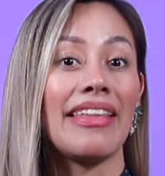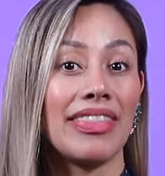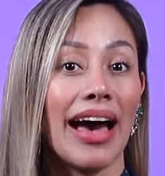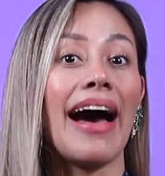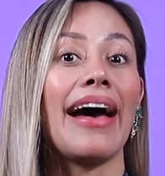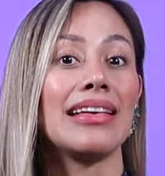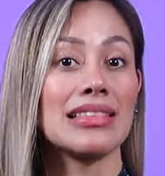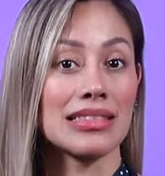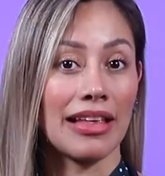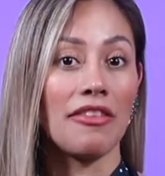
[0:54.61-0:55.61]
at the
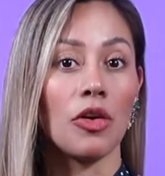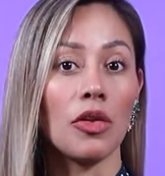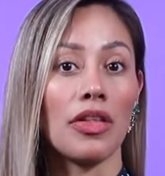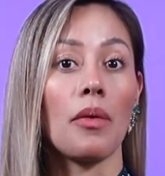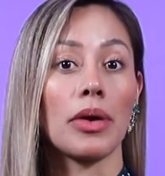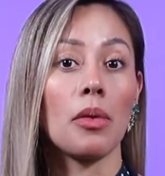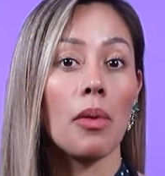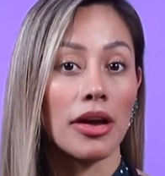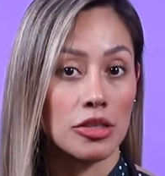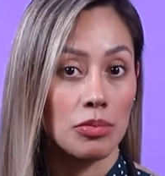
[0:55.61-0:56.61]
highest level that we
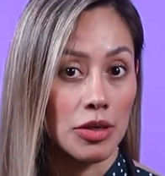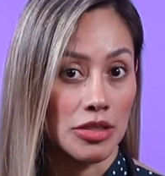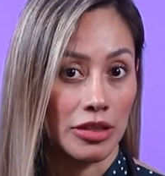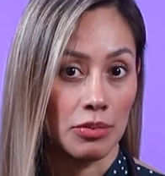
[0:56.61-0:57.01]
want to boost